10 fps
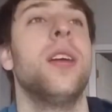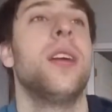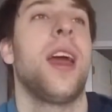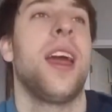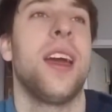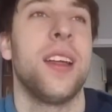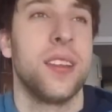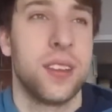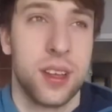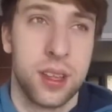
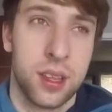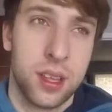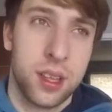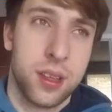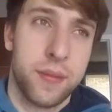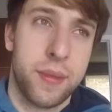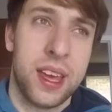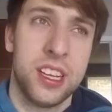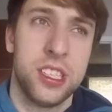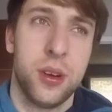And my
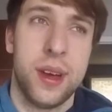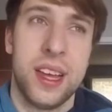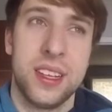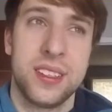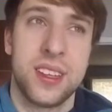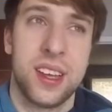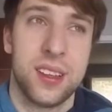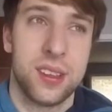issue is, to